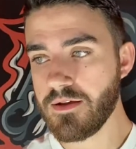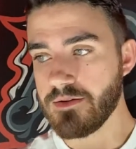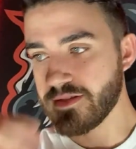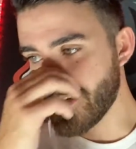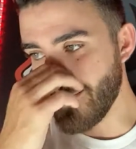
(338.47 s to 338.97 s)

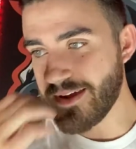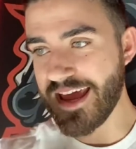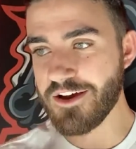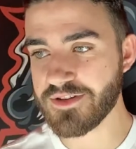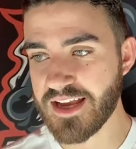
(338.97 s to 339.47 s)
Some
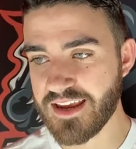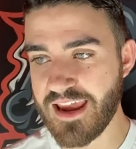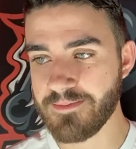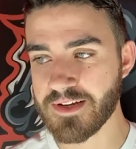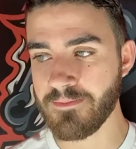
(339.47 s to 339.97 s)
KOs that
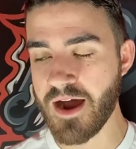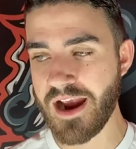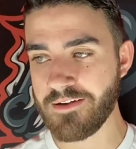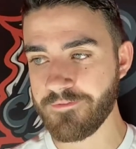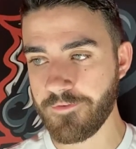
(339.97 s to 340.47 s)
came to
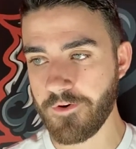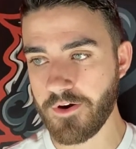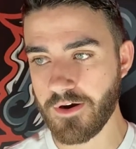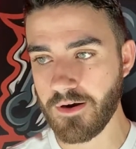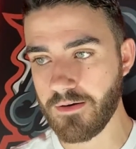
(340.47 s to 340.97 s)
mind
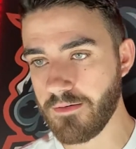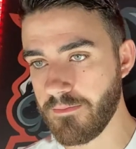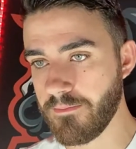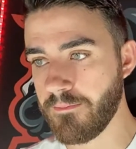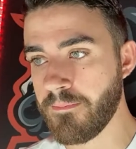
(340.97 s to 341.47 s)
for
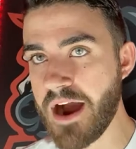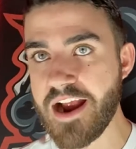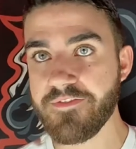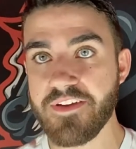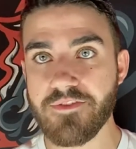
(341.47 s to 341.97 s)

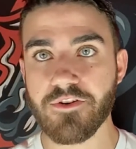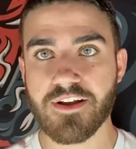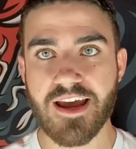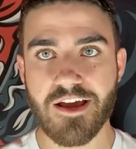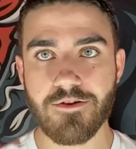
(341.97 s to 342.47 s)
my favorite
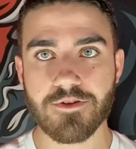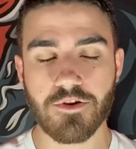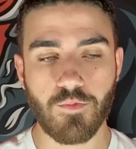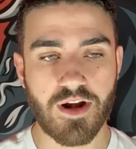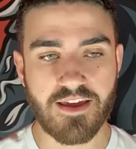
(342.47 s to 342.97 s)
KOs,
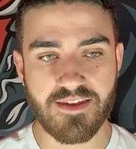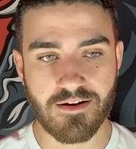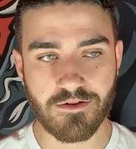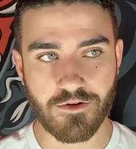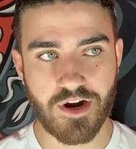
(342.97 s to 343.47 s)
or what I
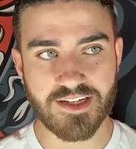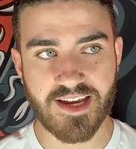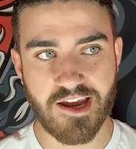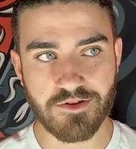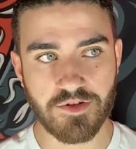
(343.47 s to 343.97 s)
think are the greatest
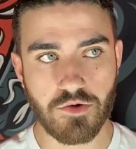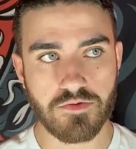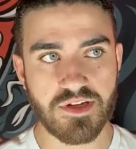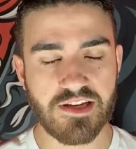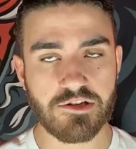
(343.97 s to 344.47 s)
KOs in
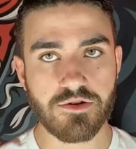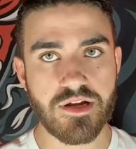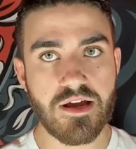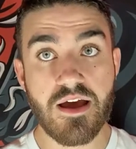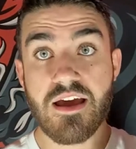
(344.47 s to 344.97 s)
UFC
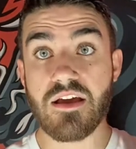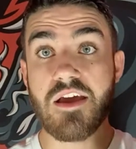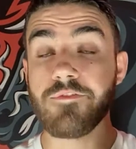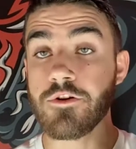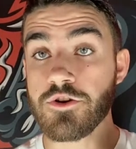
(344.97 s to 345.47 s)
history.
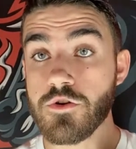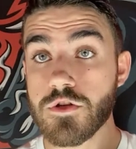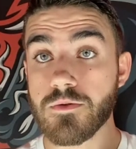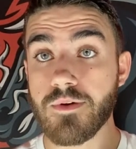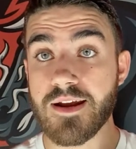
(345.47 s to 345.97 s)
If you're on
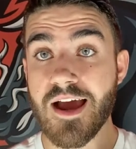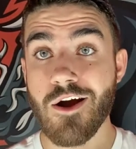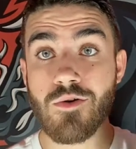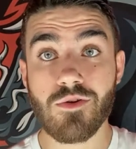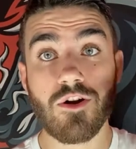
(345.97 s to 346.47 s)
YouTube right
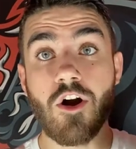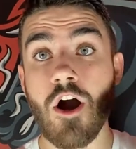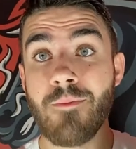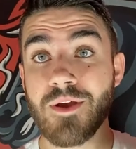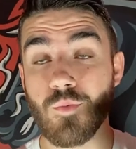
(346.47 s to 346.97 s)
now,
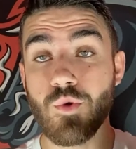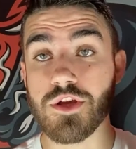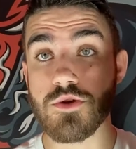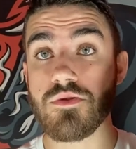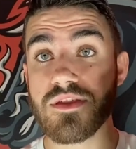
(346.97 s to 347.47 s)
comment
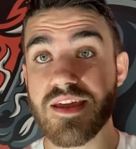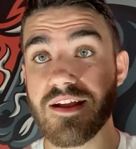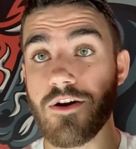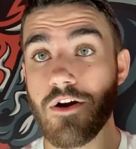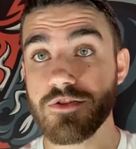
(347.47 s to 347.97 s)
what you
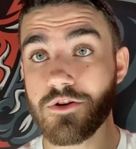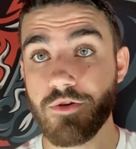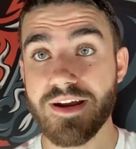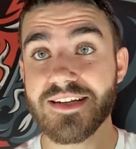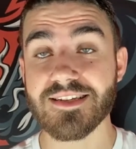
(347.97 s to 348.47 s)
think what
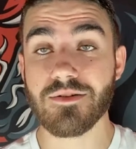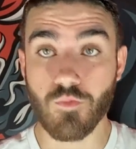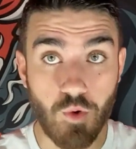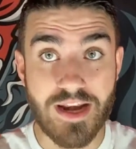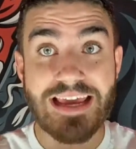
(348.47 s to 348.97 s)

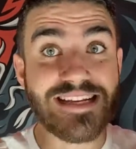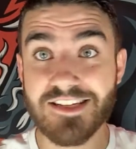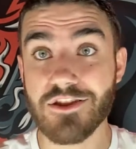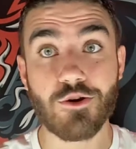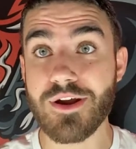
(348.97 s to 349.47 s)

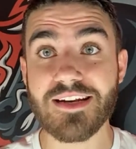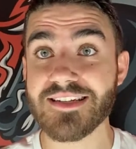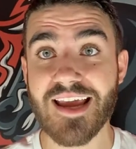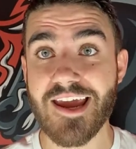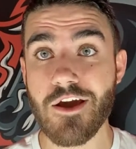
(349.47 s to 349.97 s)
is the
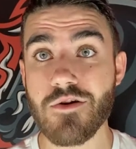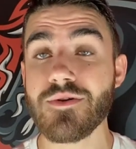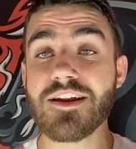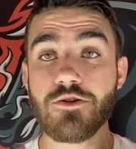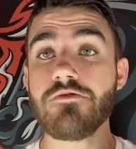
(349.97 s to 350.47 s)
greatest
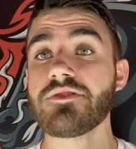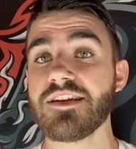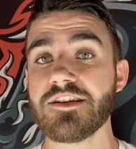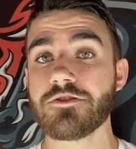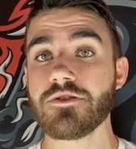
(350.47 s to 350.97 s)
KO in
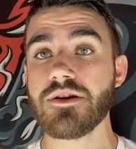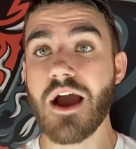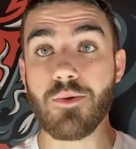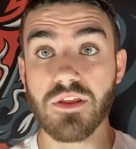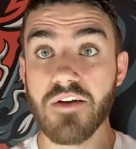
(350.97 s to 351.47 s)
UFC history.
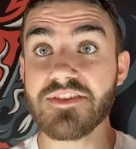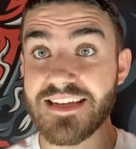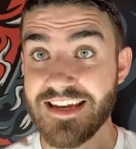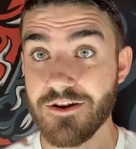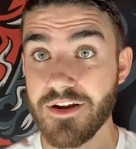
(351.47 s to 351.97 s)
I would love to
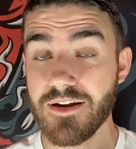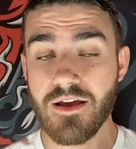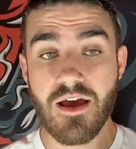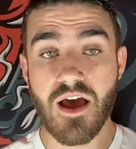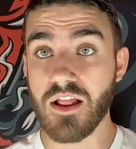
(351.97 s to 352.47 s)
hear
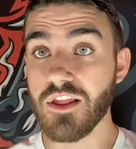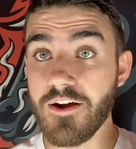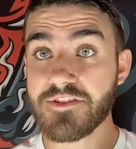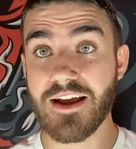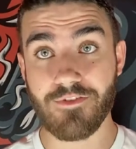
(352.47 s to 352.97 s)
it.
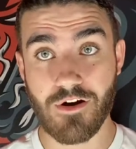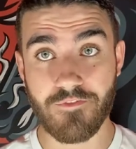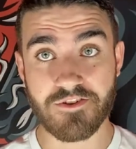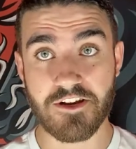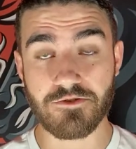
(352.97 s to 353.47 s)
Love to have a
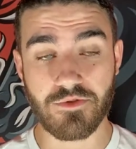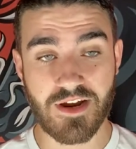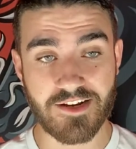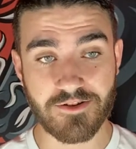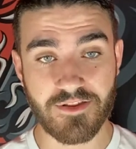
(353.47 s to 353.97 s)
conversation with you
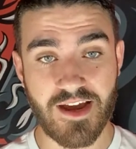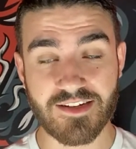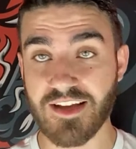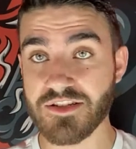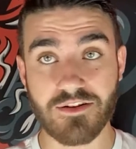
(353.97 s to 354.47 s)
guys on that,
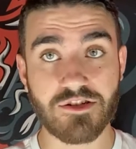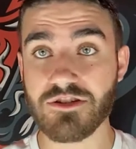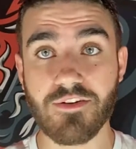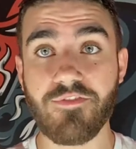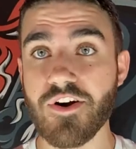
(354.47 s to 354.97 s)
because that's
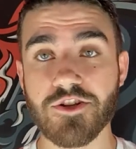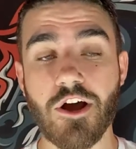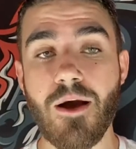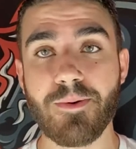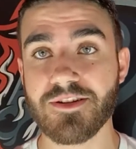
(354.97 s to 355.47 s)
such a fun
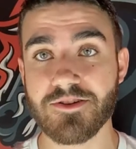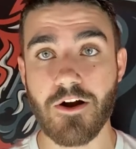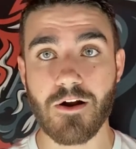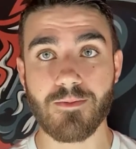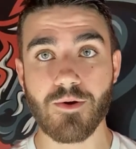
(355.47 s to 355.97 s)
topic to
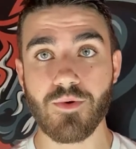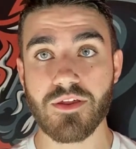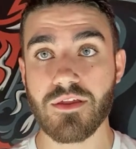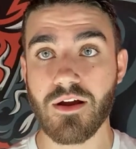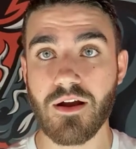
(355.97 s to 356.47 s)
talk about
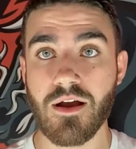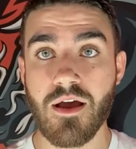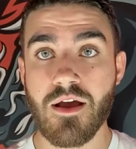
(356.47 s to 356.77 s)
with not